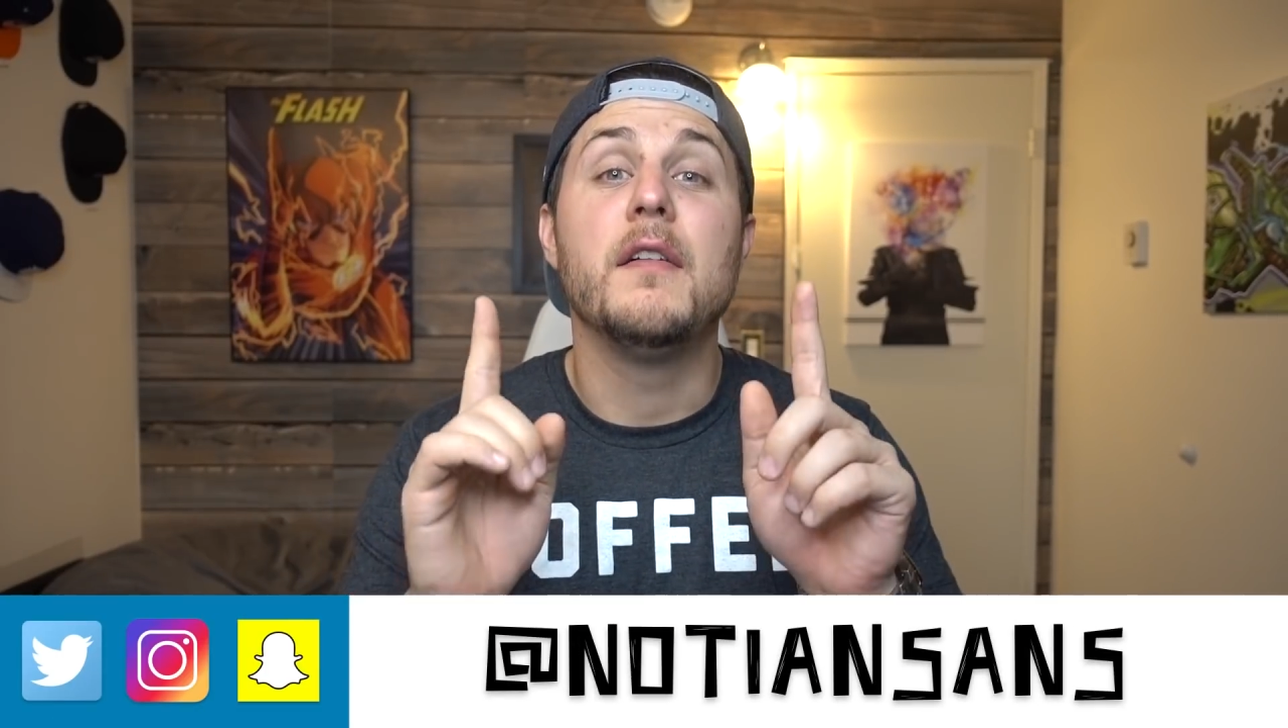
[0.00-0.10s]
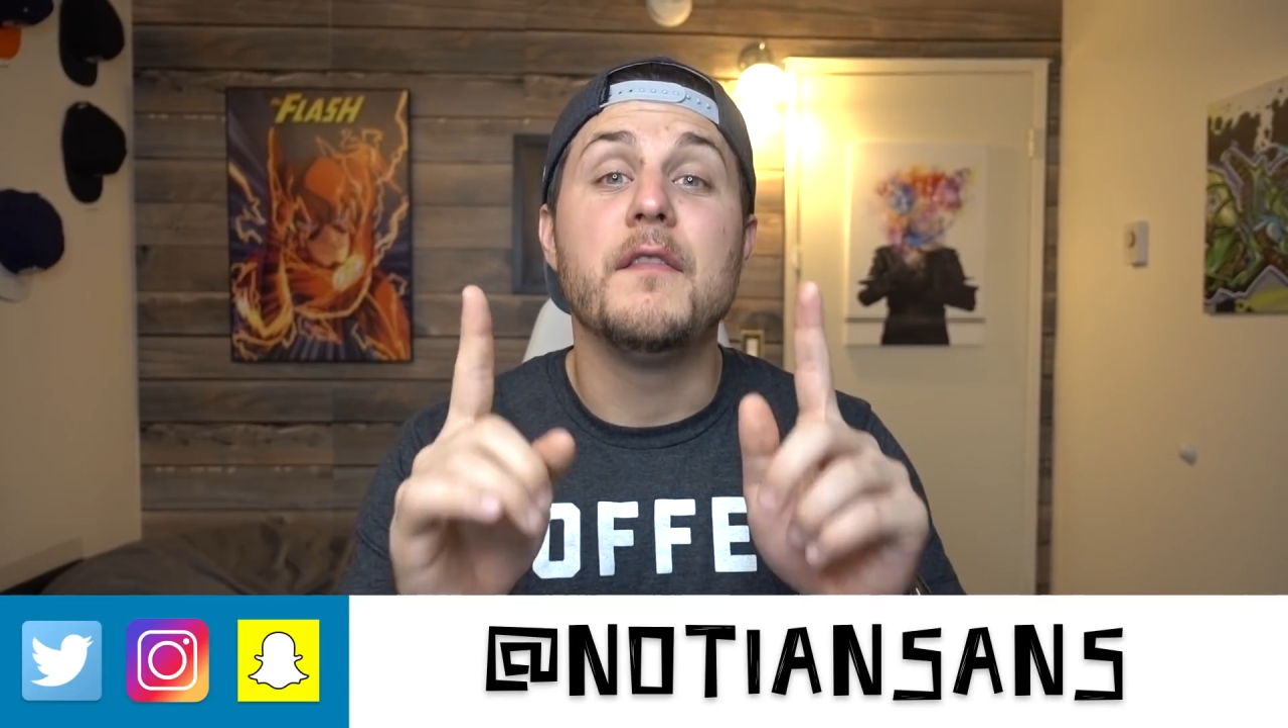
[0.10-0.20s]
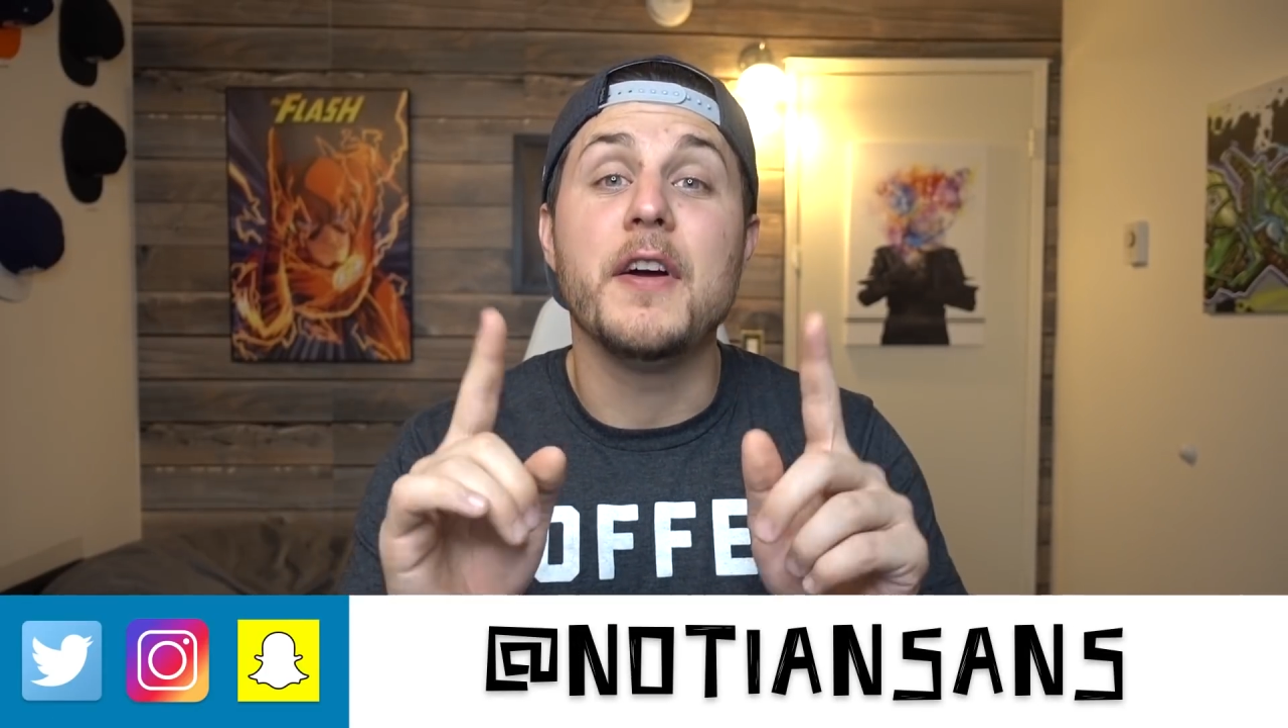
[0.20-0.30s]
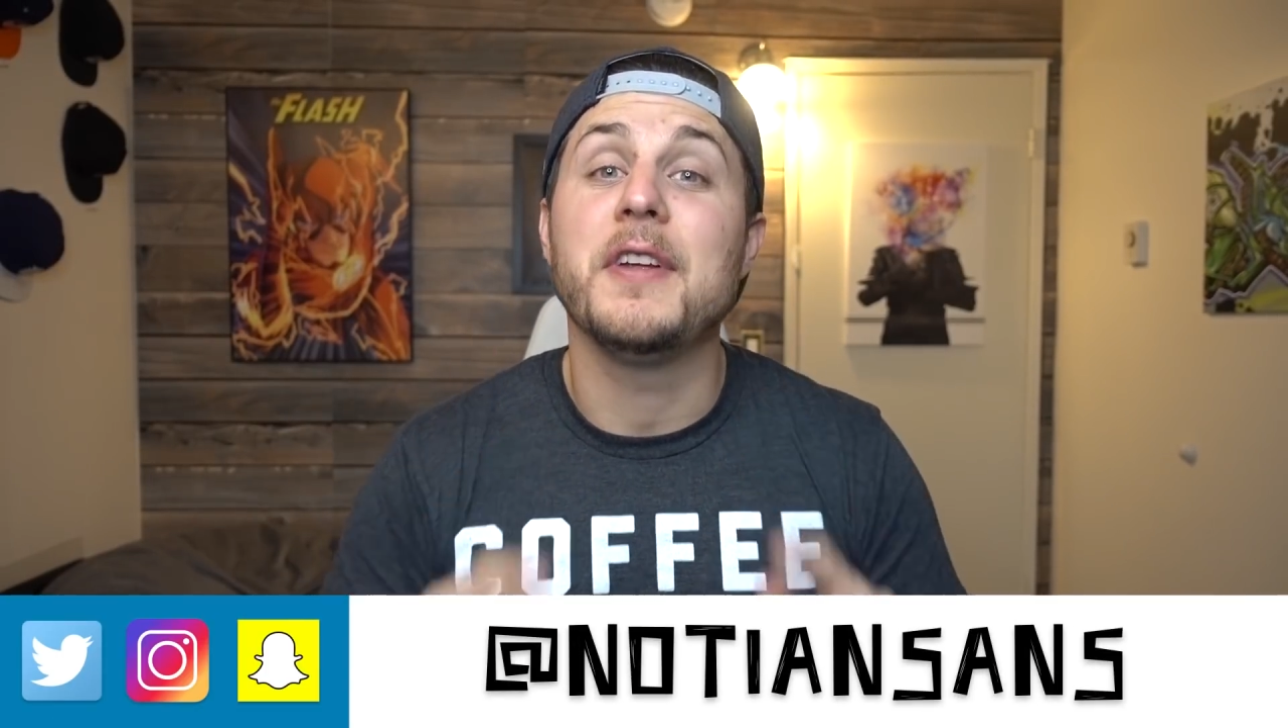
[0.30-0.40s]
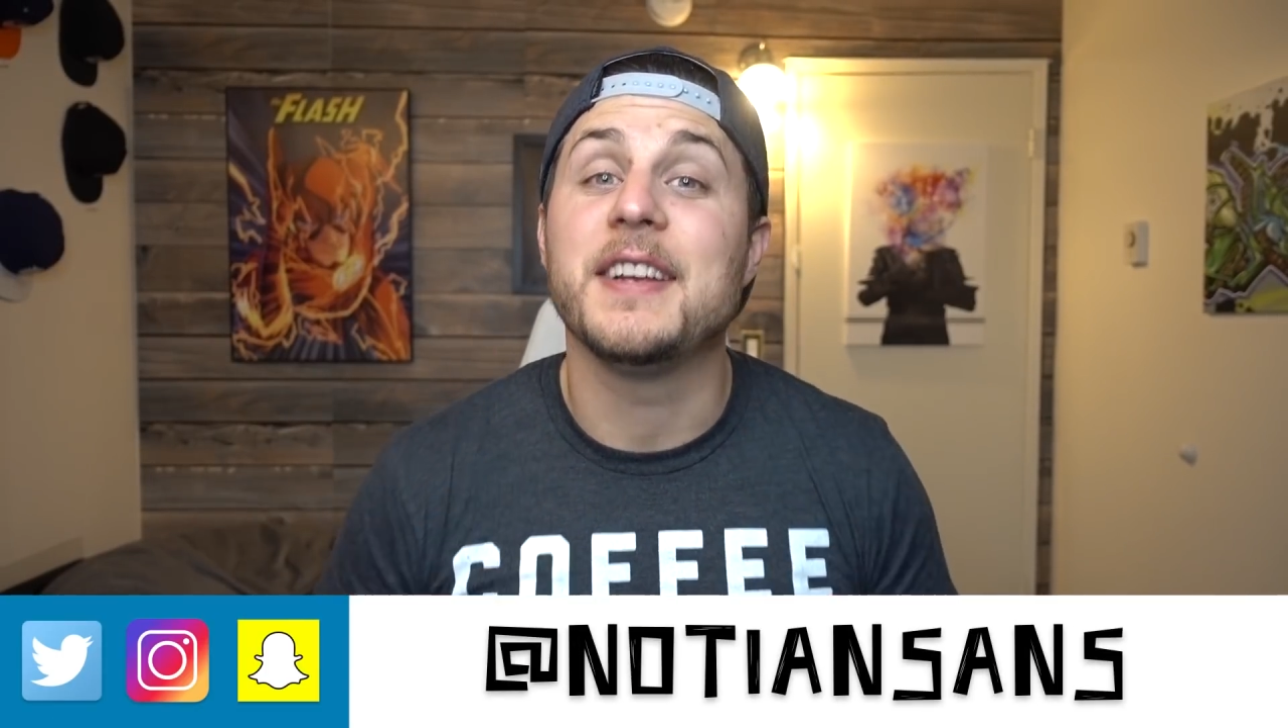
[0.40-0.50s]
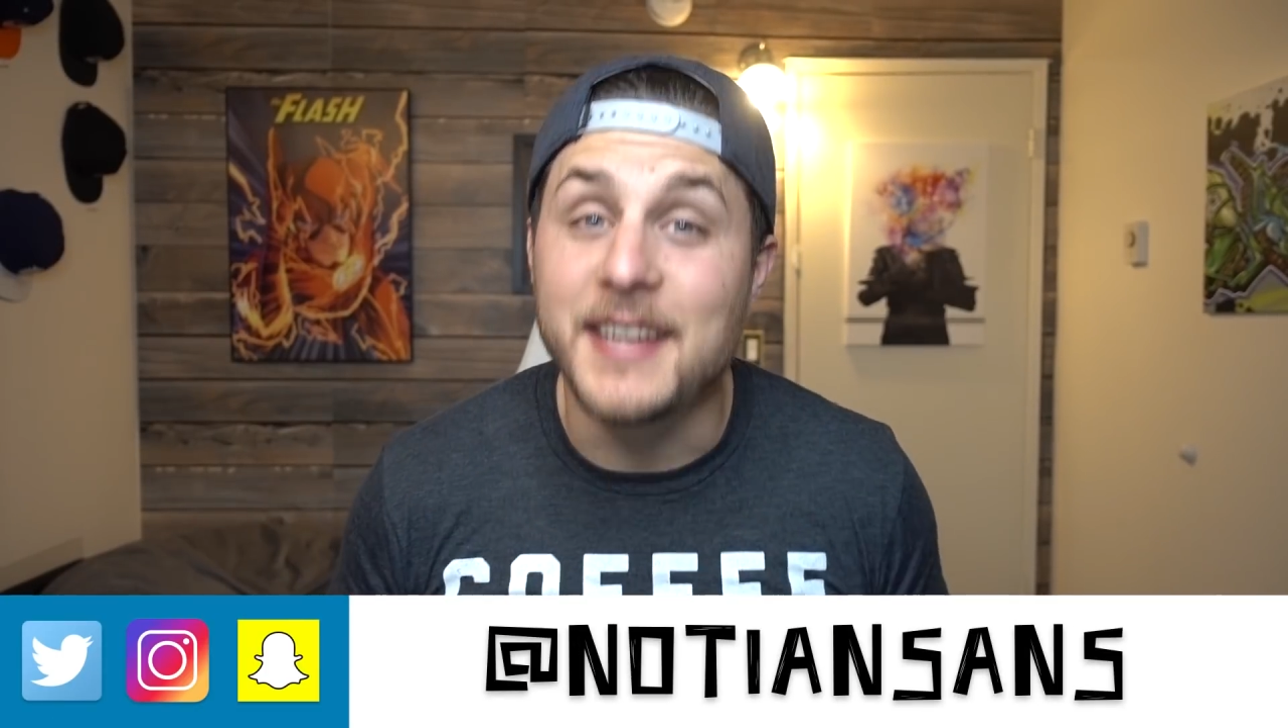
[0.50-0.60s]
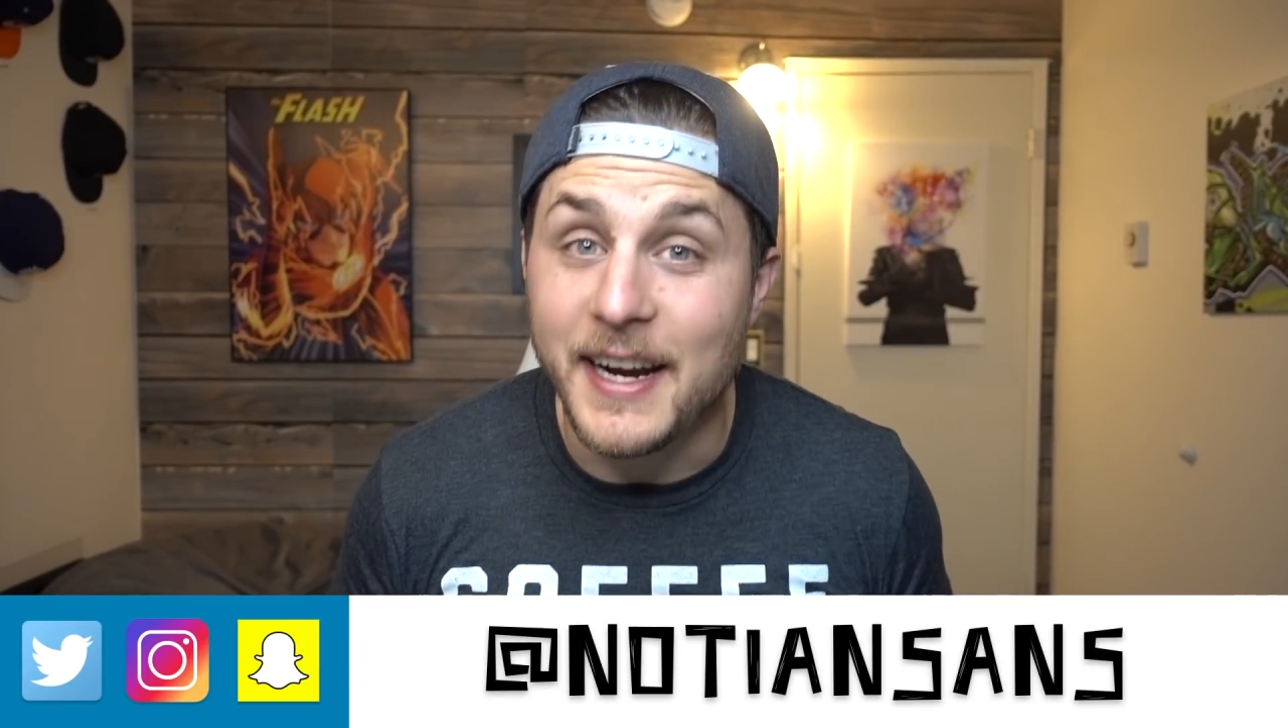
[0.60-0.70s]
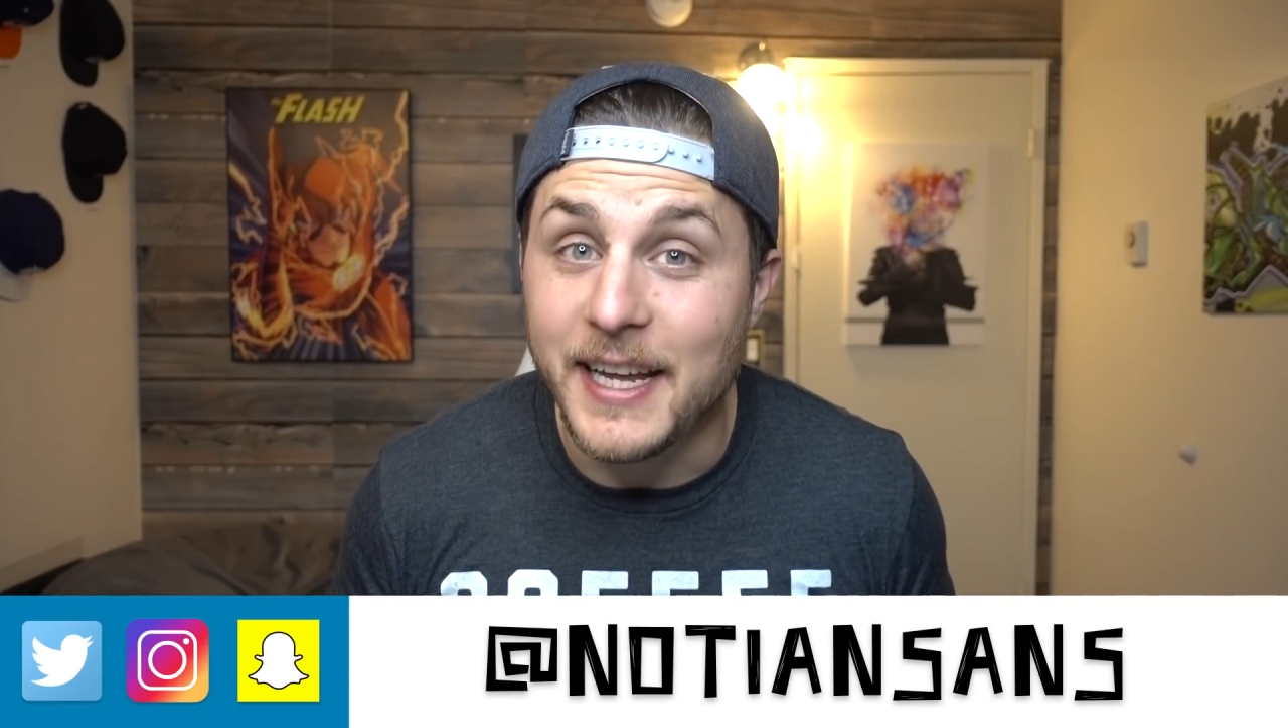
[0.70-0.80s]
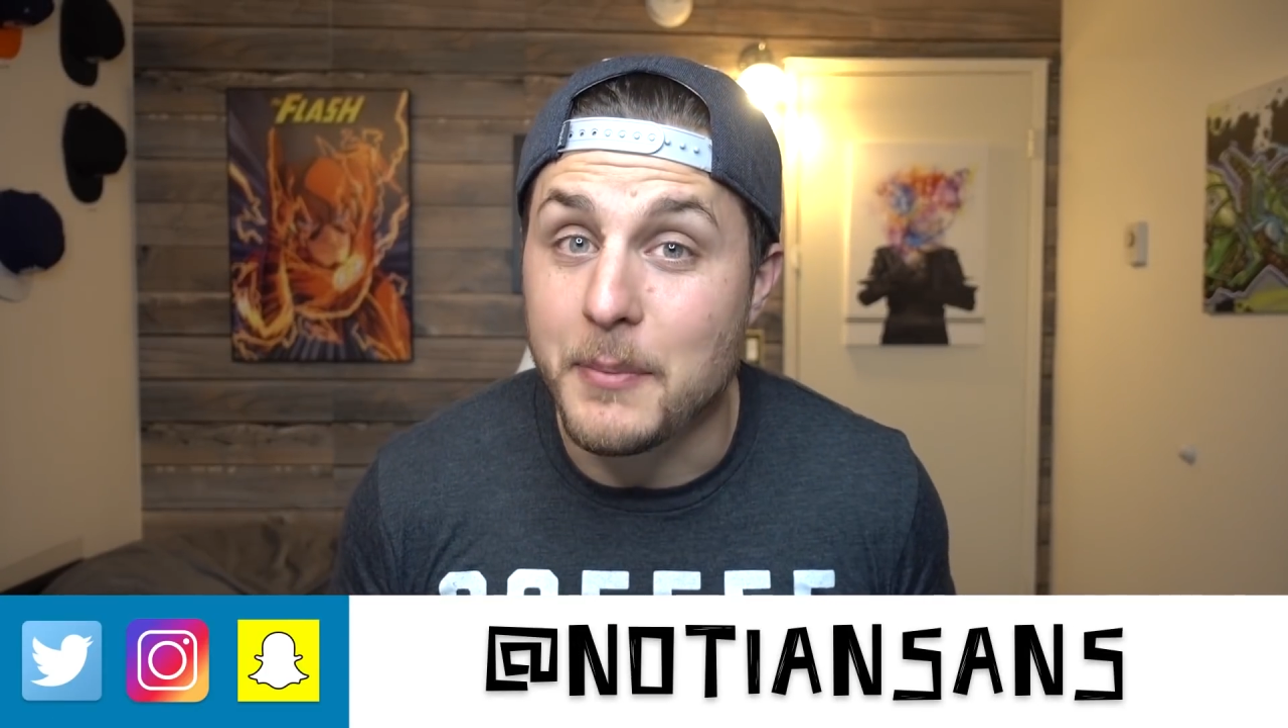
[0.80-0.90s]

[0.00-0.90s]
very exciting